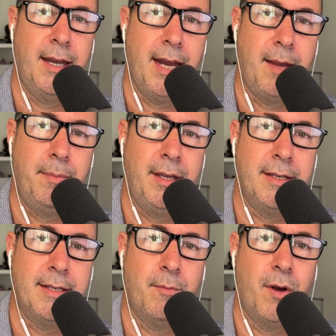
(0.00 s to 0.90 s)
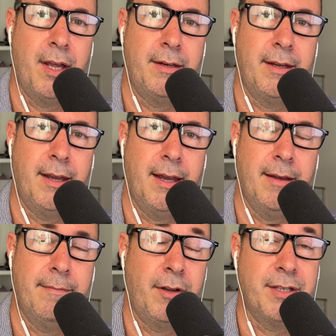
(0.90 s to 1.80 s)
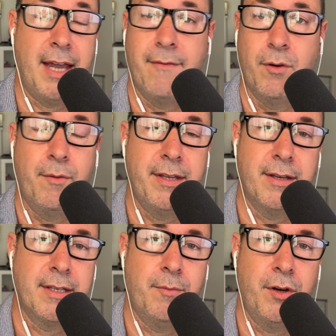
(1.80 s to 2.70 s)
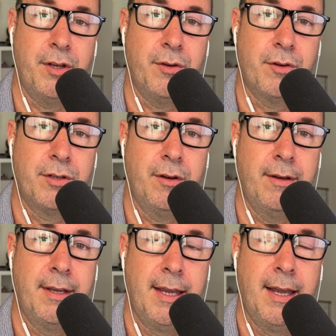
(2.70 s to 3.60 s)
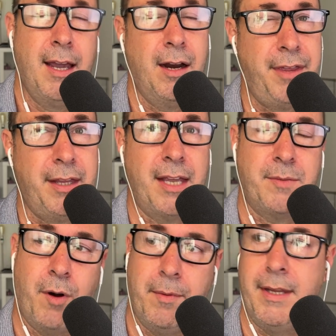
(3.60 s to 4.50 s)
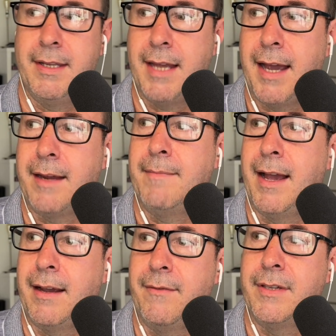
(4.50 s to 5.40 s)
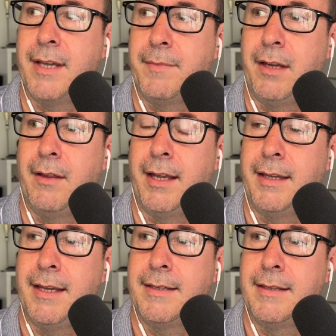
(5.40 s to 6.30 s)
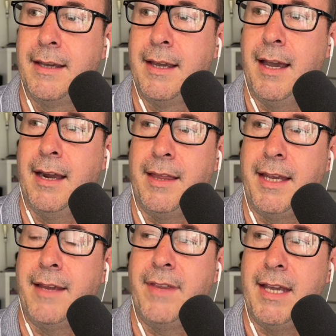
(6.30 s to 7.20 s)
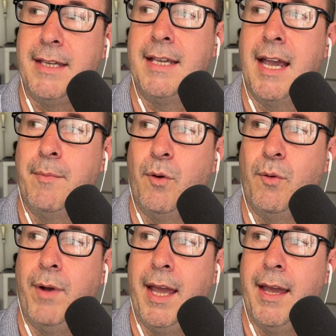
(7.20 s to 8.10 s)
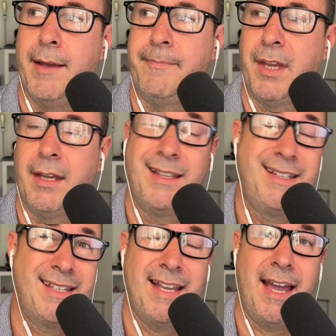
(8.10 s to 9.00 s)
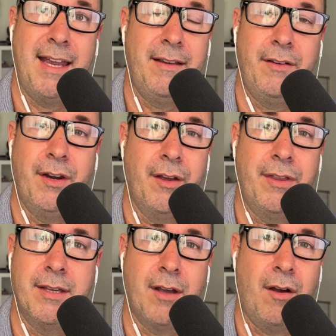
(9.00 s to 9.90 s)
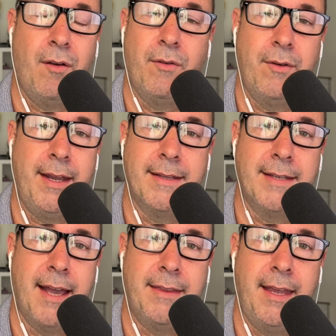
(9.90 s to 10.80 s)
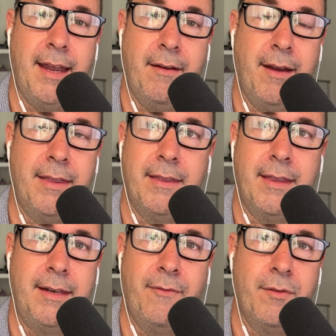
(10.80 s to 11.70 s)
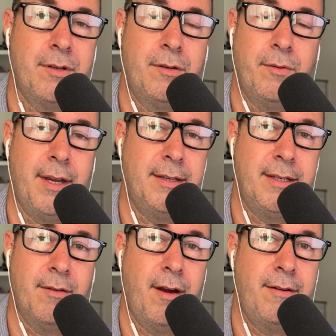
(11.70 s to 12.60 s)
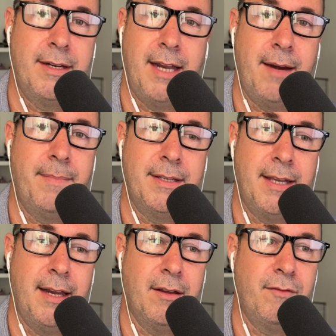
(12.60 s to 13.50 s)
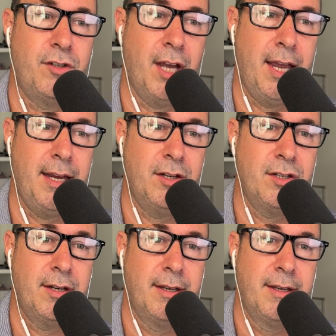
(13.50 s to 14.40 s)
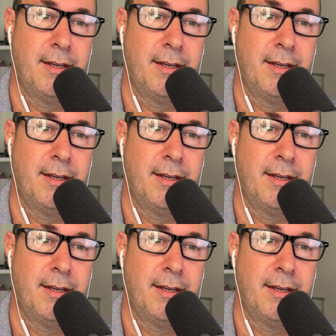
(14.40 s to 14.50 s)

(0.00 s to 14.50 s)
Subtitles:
enabling someone, because they haven't always got someone to talk to, and I think that's probably the target market for something like this. And I think of the example where, just say, there's a whole audience out there, and the difference between 0 to 10% of change,